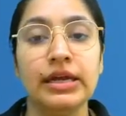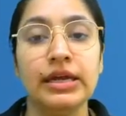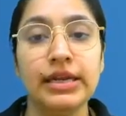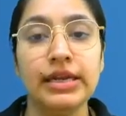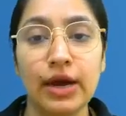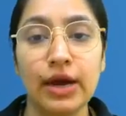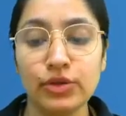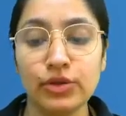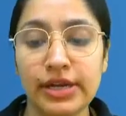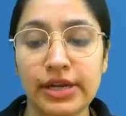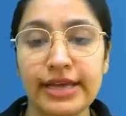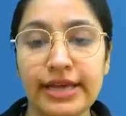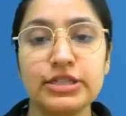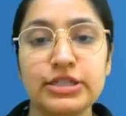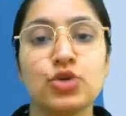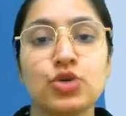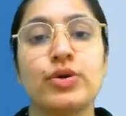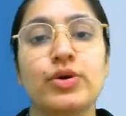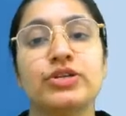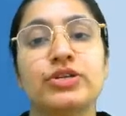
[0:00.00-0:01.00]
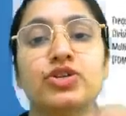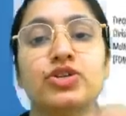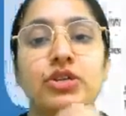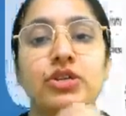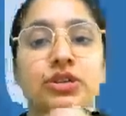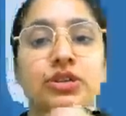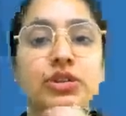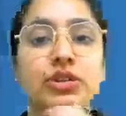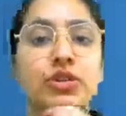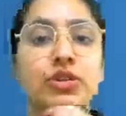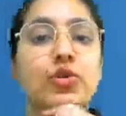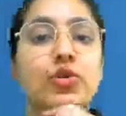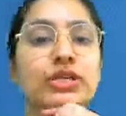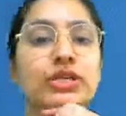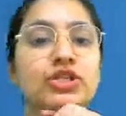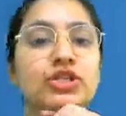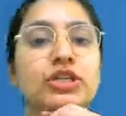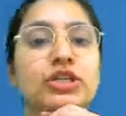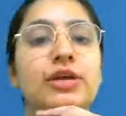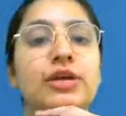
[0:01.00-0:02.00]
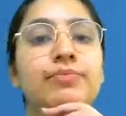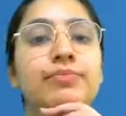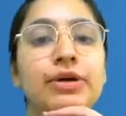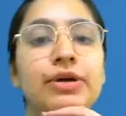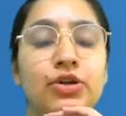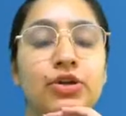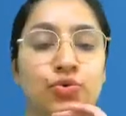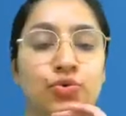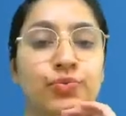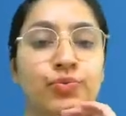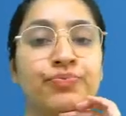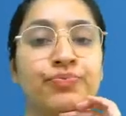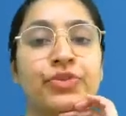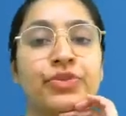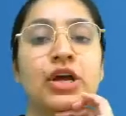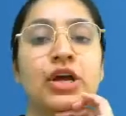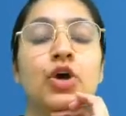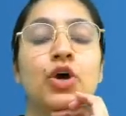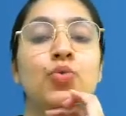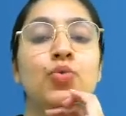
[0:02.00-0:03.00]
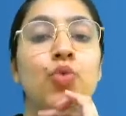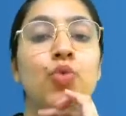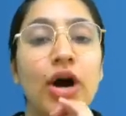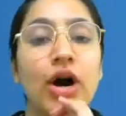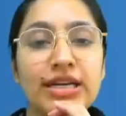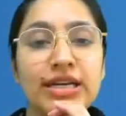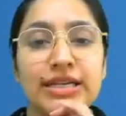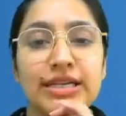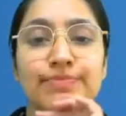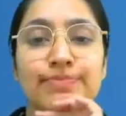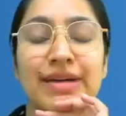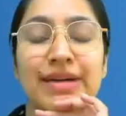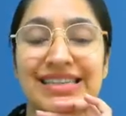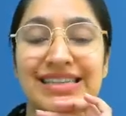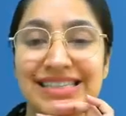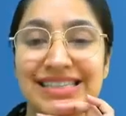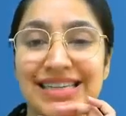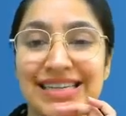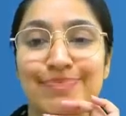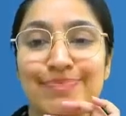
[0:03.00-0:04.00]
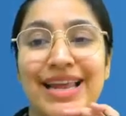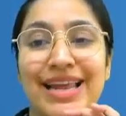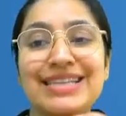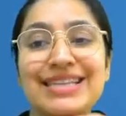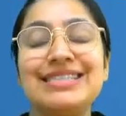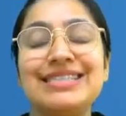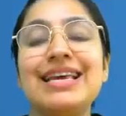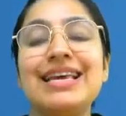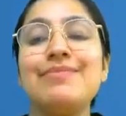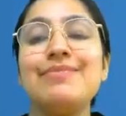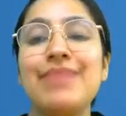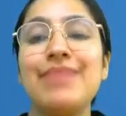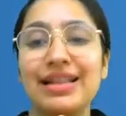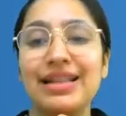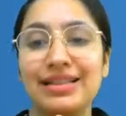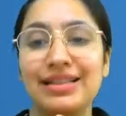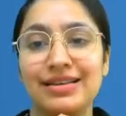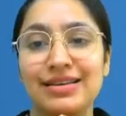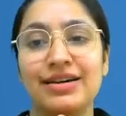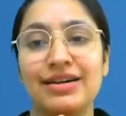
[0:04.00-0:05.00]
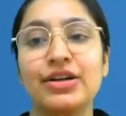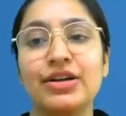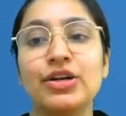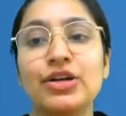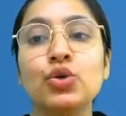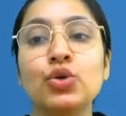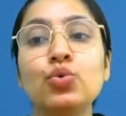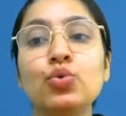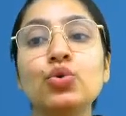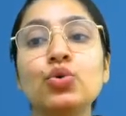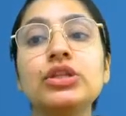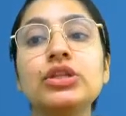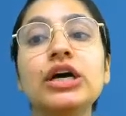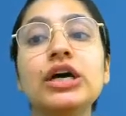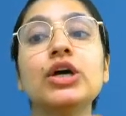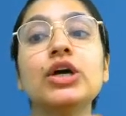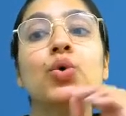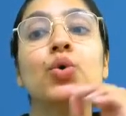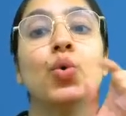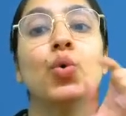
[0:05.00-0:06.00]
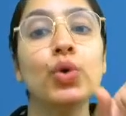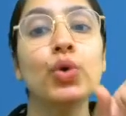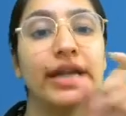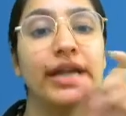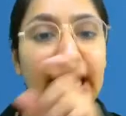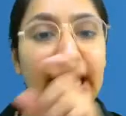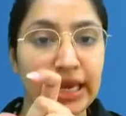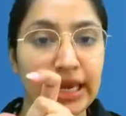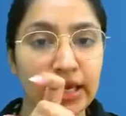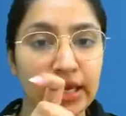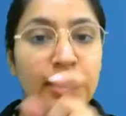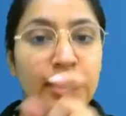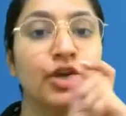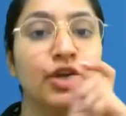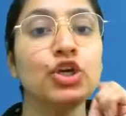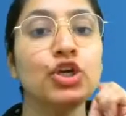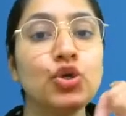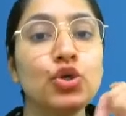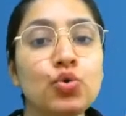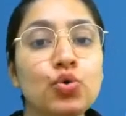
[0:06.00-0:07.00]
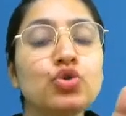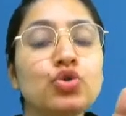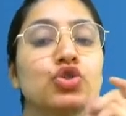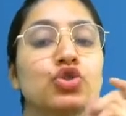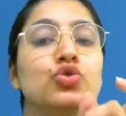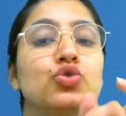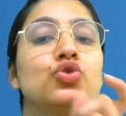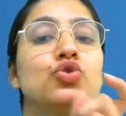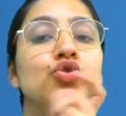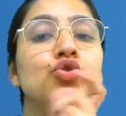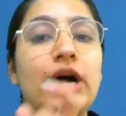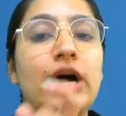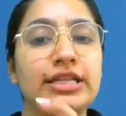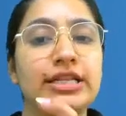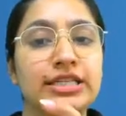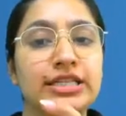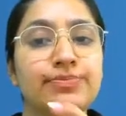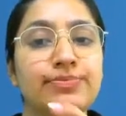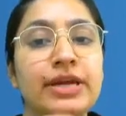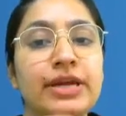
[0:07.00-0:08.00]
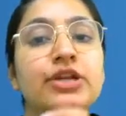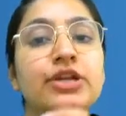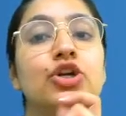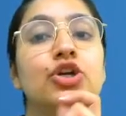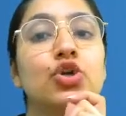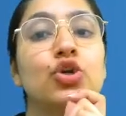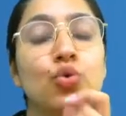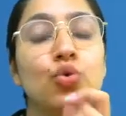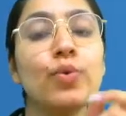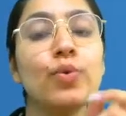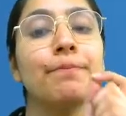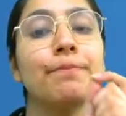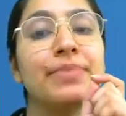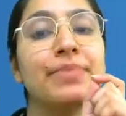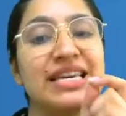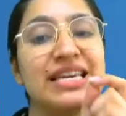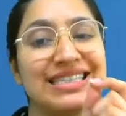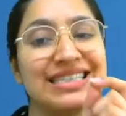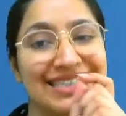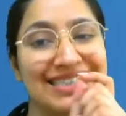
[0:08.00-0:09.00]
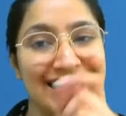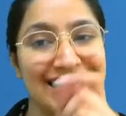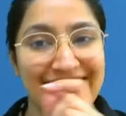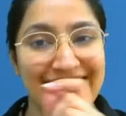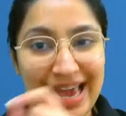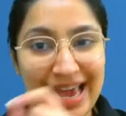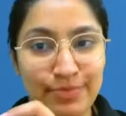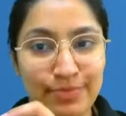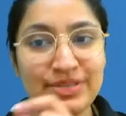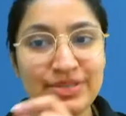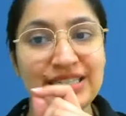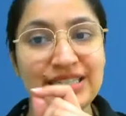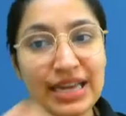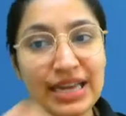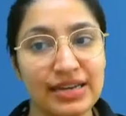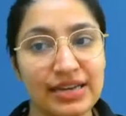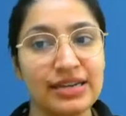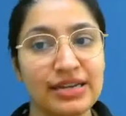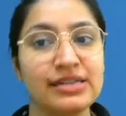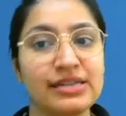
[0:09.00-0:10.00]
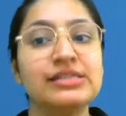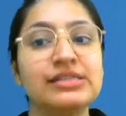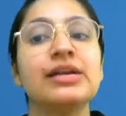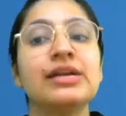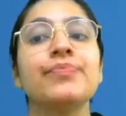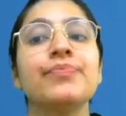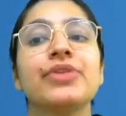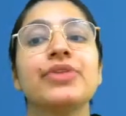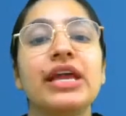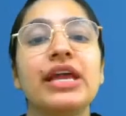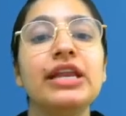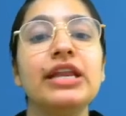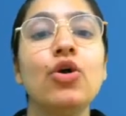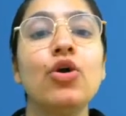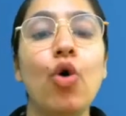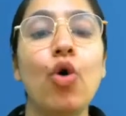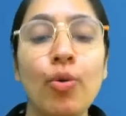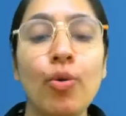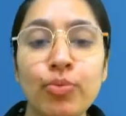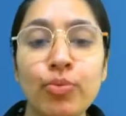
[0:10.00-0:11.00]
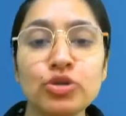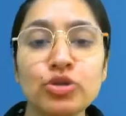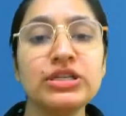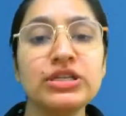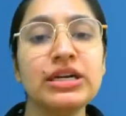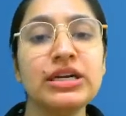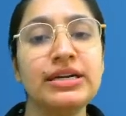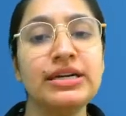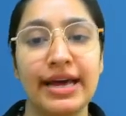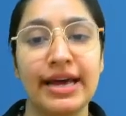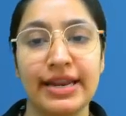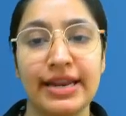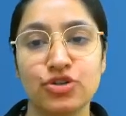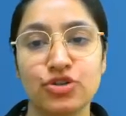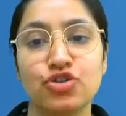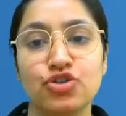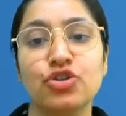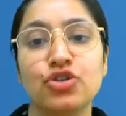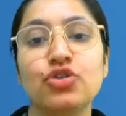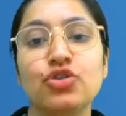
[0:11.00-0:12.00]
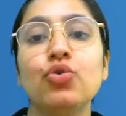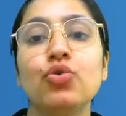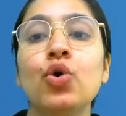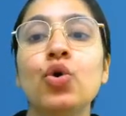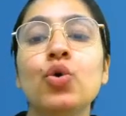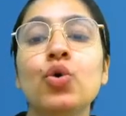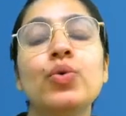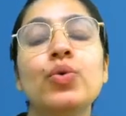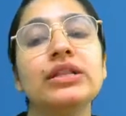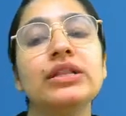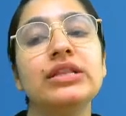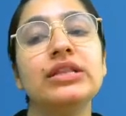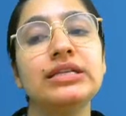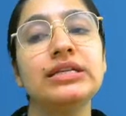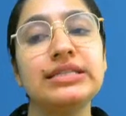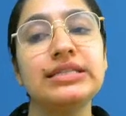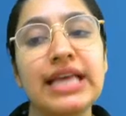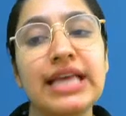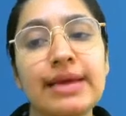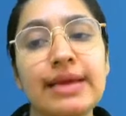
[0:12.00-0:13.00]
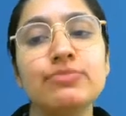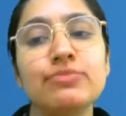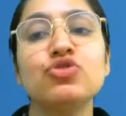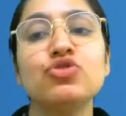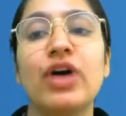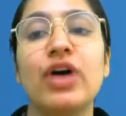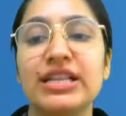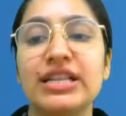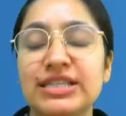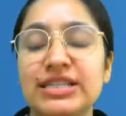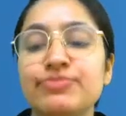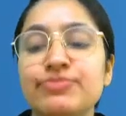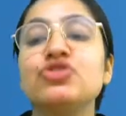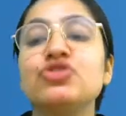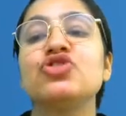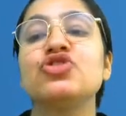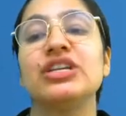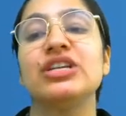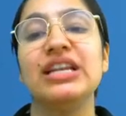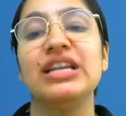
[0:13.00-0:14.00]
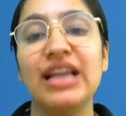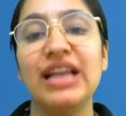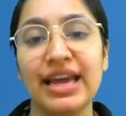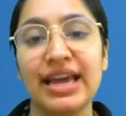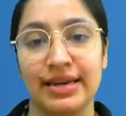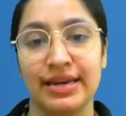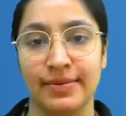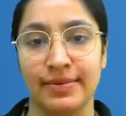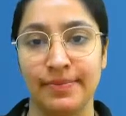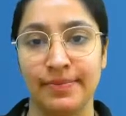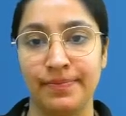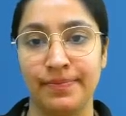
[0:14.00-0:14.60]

now the next question, question number 2. What multiplexing method do the codec use to transmit two PCM signals in opposite direction over the same transmission line?